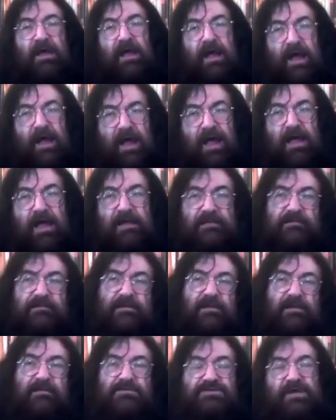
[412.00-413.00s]
And
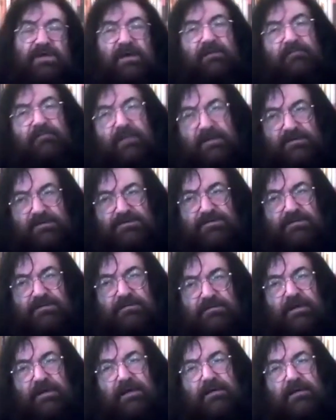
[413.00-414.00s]
as Jane
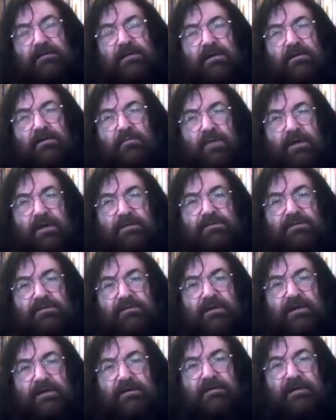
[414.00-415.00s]
mentioned, I want
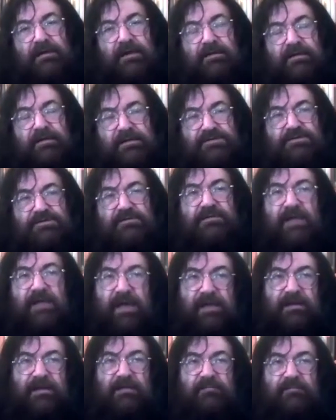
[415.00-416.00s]
to acknowledge
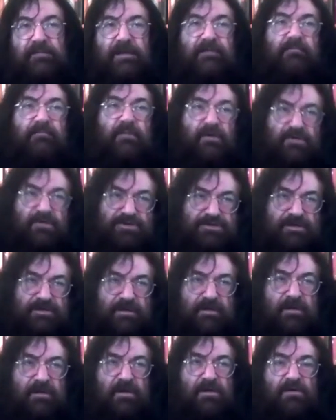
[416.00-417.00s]
Danny Ben
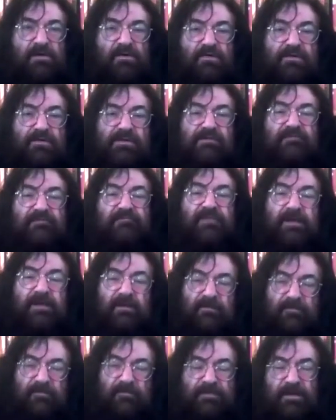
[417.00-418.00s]
Moshe, whose
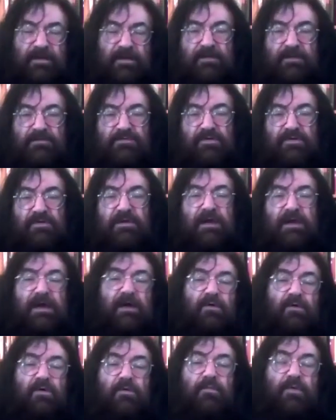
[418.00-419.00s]
film took
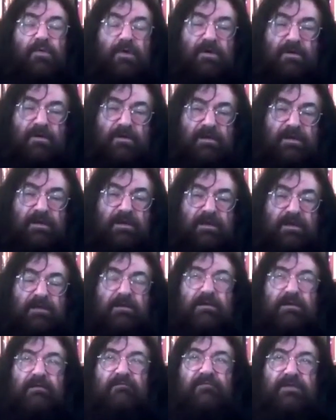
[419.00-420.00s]
our work
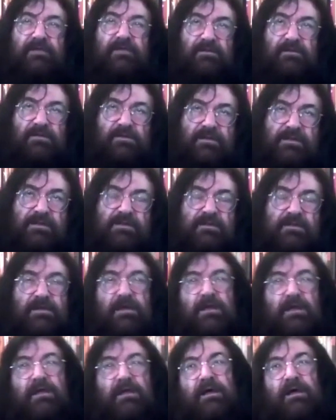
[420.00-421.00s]
in Vilnius
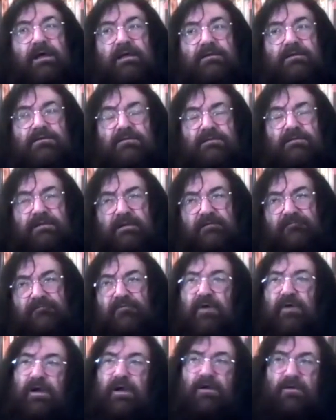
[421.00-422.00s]
to the
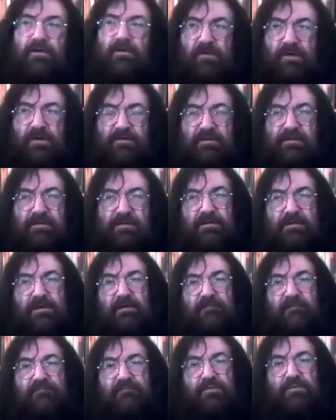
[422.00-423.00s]
far corners
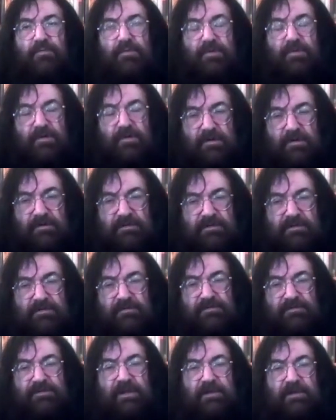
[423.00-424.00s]
of the world.
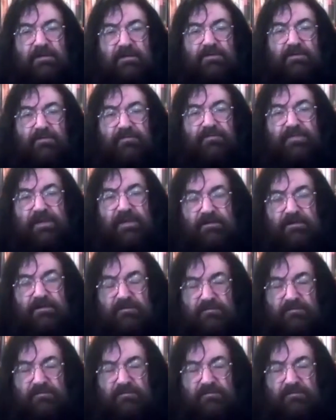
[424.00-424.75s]
So thank you